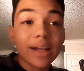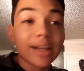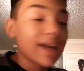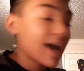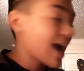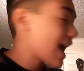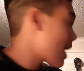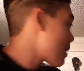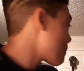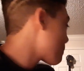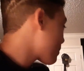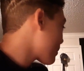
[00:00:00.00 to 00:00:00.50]

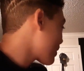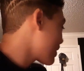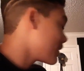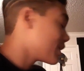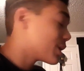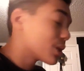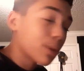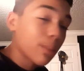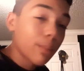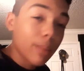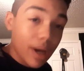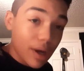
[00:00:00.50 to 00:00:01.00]
gap in
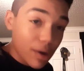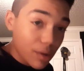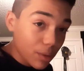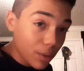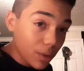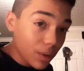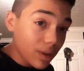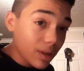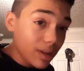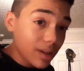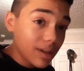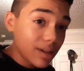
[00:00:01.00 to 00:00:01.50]
your
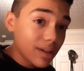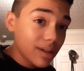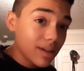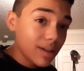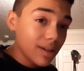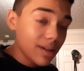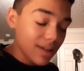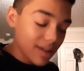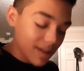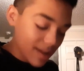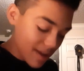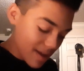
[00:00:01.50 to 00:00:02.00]
barrel,
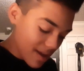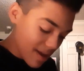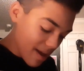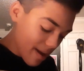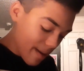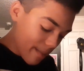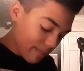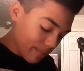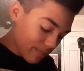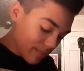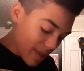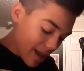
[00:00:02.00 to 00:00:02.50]

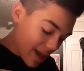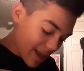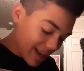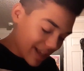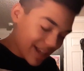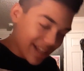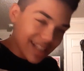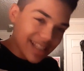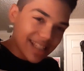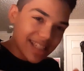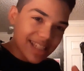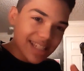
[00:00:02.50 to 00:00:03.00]
and it
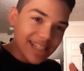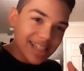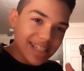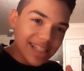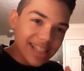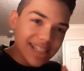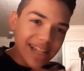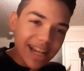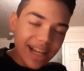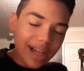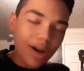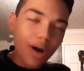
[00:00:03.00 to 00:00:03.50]
could
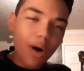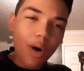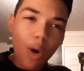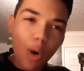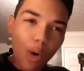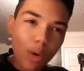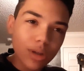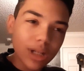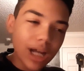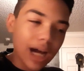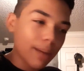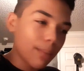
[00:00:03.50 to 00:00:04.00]
stick a
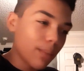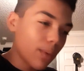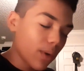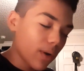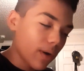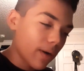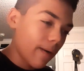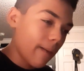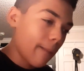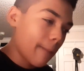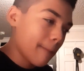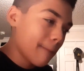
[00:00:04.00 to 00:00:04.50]
whole lot
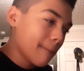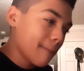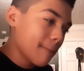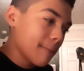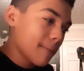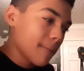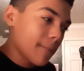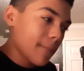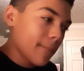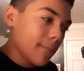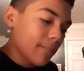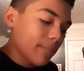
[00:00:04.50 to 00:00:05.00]
more.
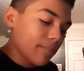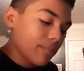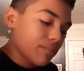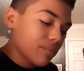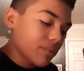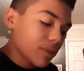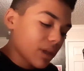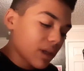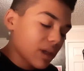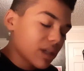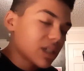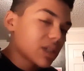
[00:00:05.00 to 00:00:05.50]

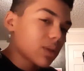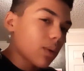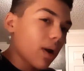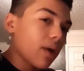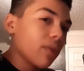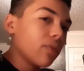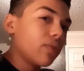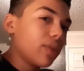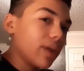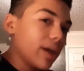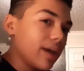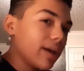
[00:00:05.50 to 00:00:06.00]
So
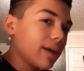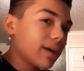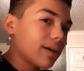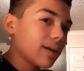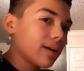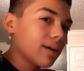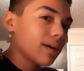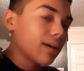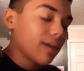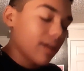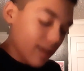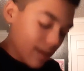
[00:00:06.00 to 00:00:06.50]
I
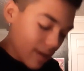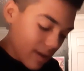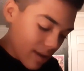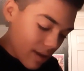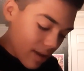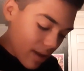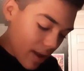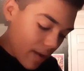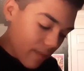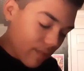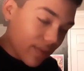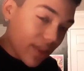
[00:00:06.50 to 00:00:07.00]
think
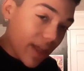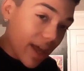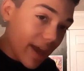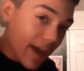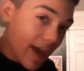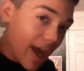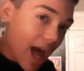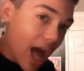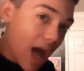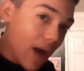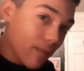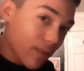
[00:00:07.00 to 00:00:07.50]
if they
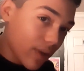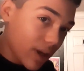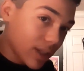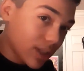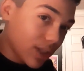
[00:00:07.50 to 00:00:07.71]
have a